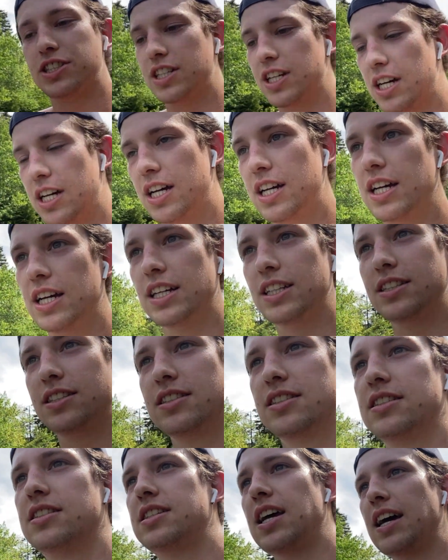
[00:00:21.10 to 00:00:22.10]
a
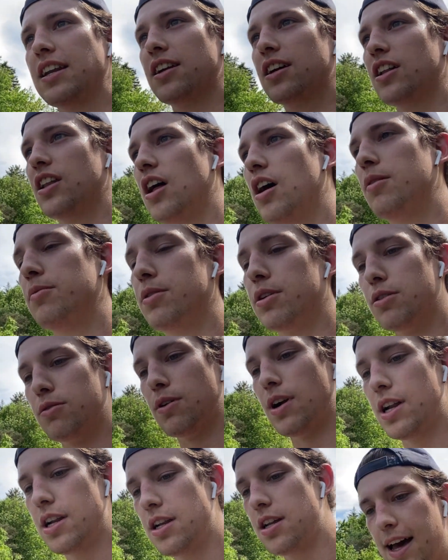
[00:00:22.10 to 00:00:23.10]
10-kilometer
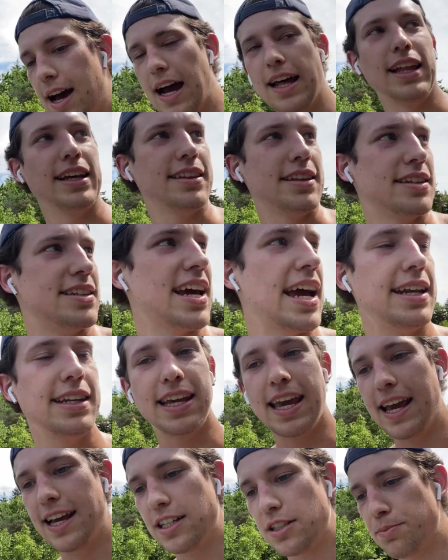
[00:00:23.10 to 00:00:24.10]
run. I like the
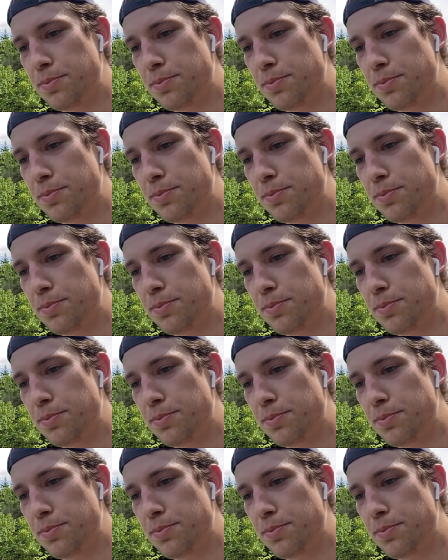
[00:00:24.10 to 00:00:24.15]
10Ks